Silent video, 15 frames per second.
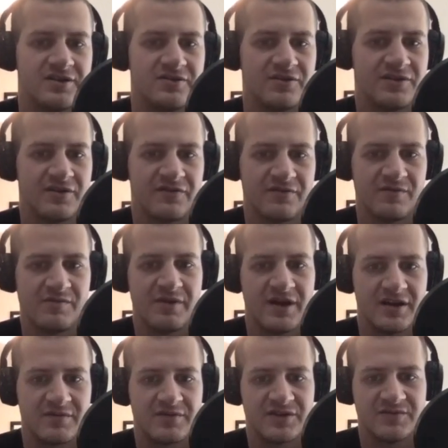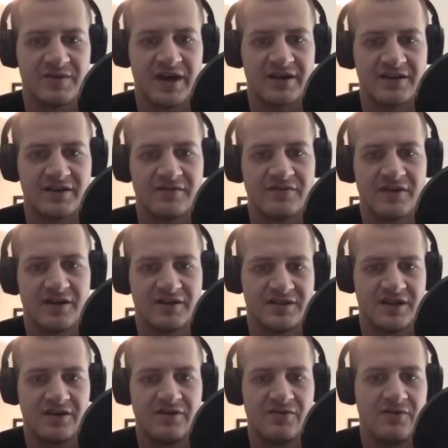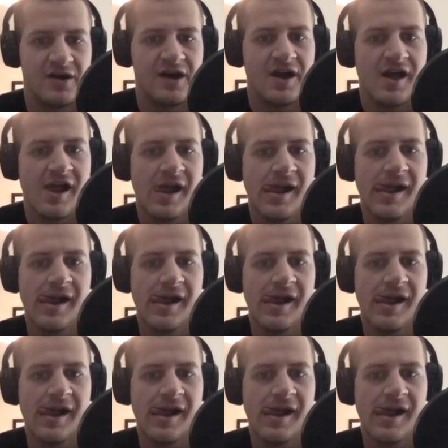do with it from a betting perspective, and I'll tell you why.